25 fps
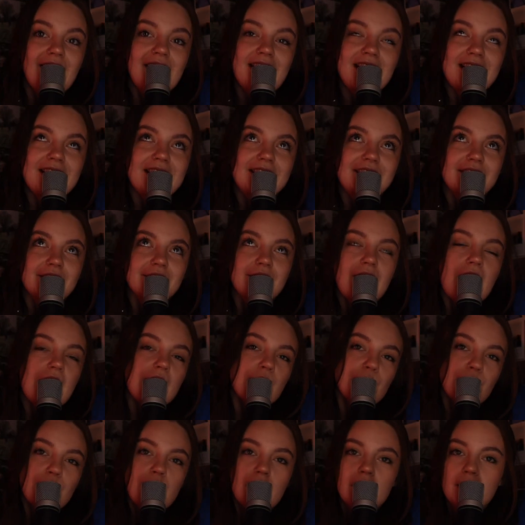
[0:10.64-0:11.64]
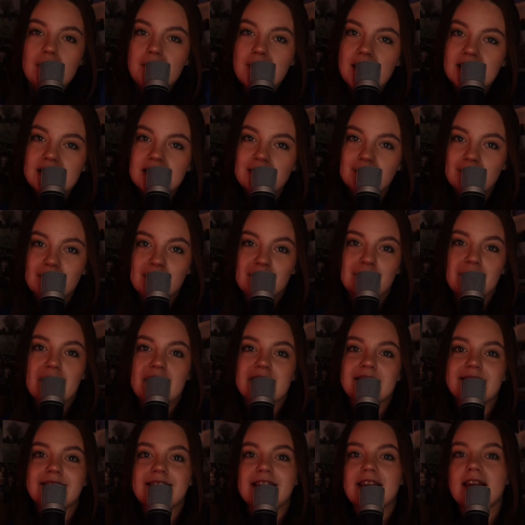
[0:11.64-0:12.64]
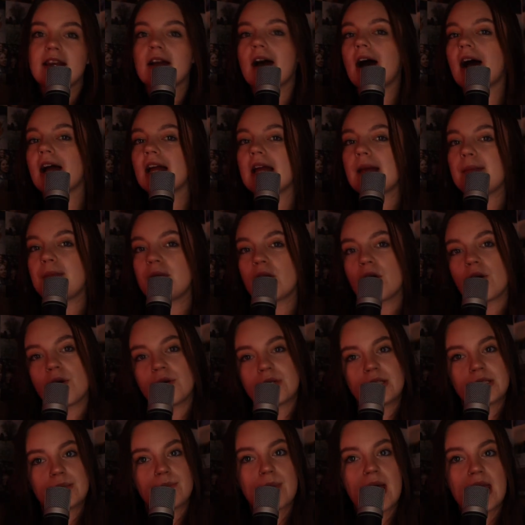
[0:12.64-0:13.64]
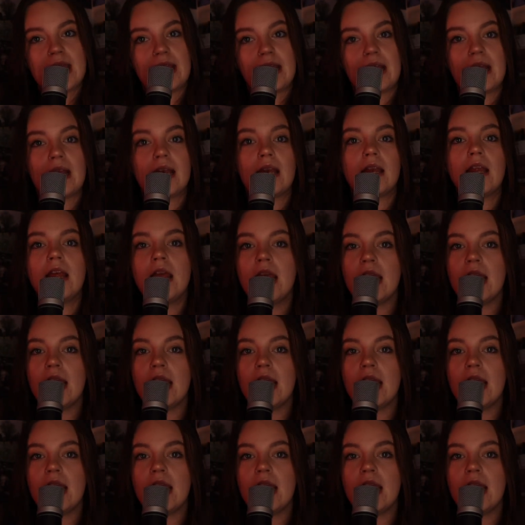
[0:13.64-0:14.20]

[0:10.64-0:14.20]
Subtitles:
Hello and welcome back to Book Bestie. I am your host Megan.